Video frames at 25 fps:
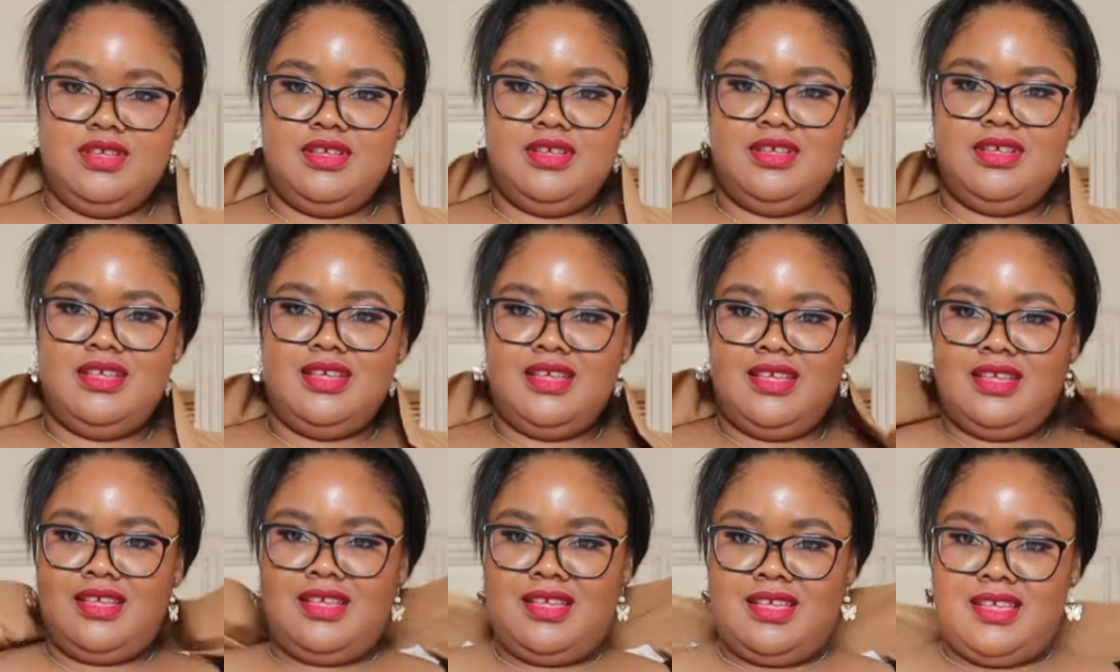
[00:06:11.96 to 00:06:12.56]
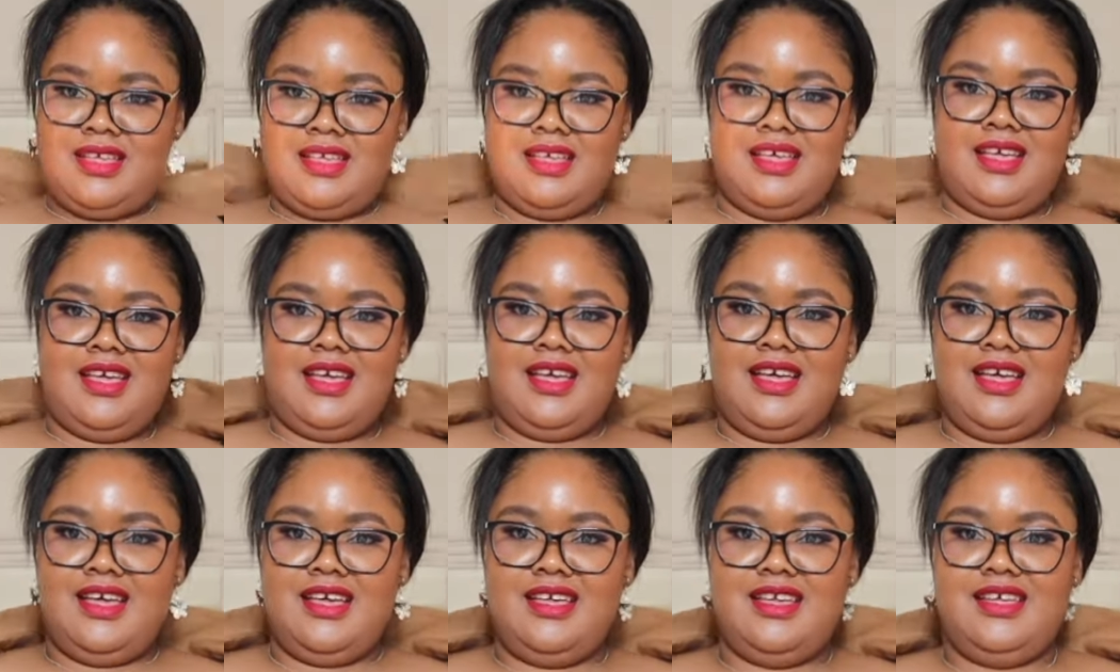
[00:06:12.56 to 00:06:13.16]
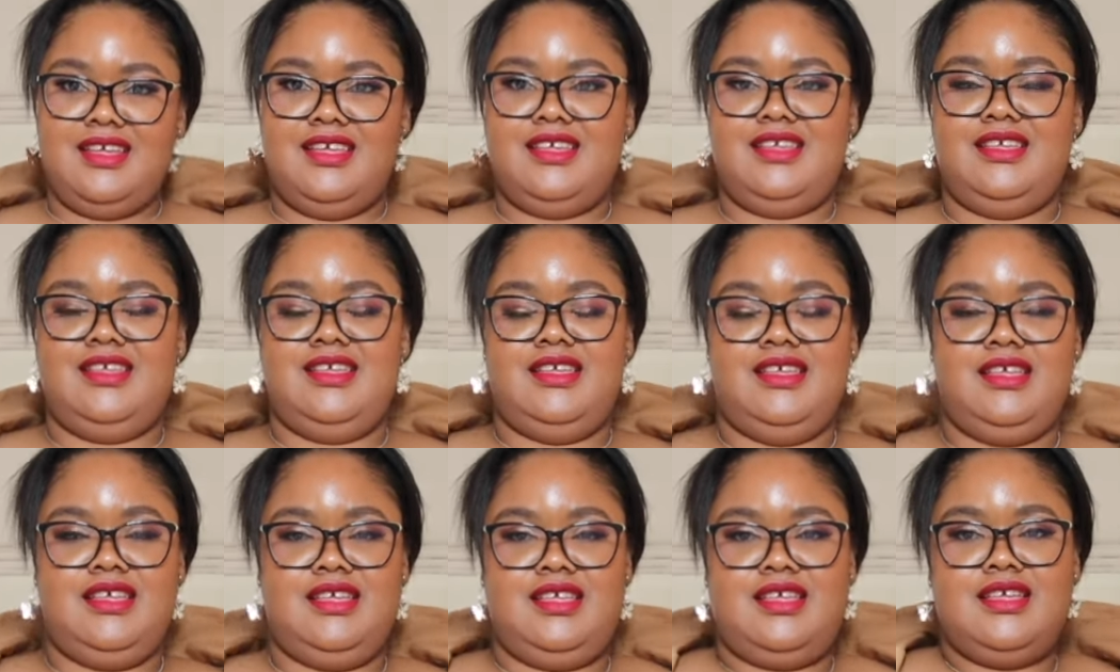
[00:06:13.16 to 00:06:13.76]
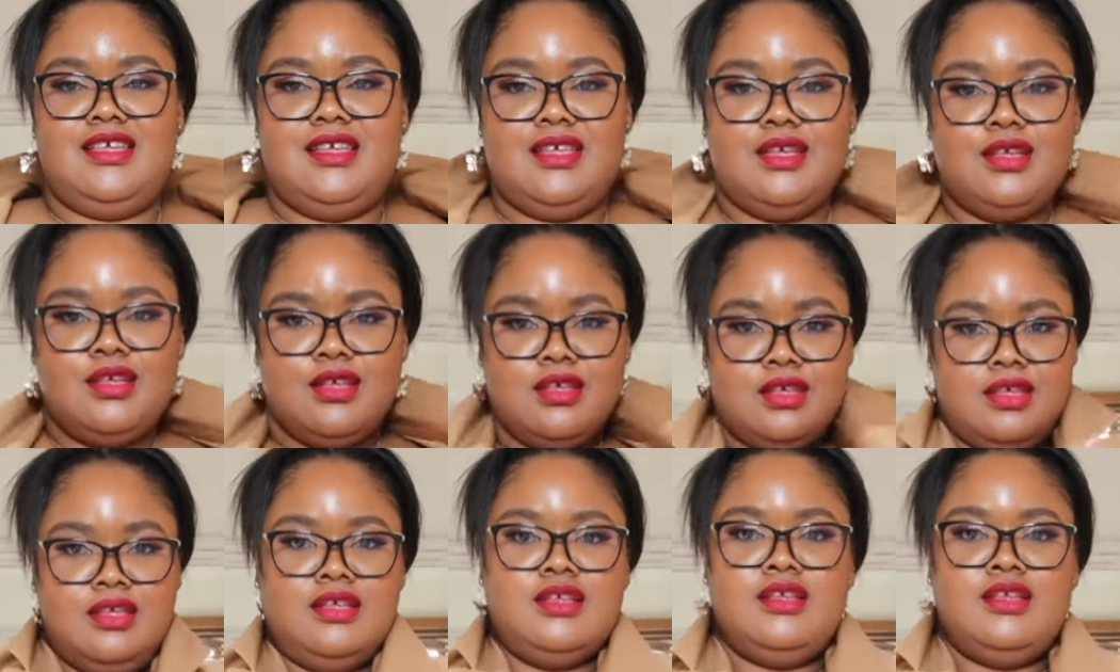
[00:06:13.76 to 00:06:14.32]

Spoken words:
Nobody speaks.